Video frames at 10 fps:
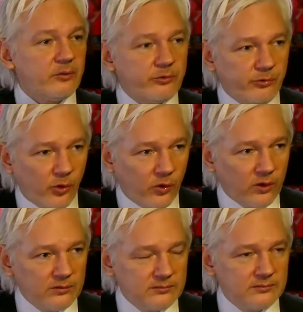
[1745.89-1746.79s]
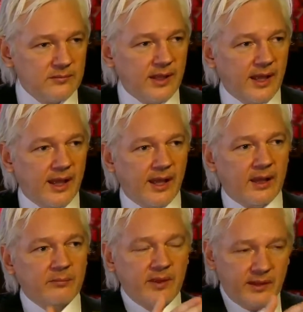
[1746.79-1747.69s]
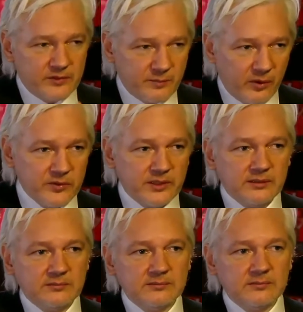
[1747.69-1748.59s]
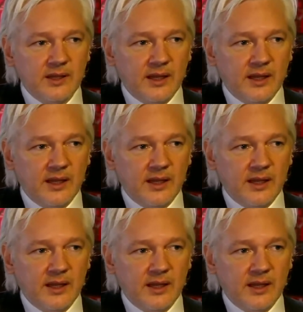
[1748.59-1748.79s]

for exposing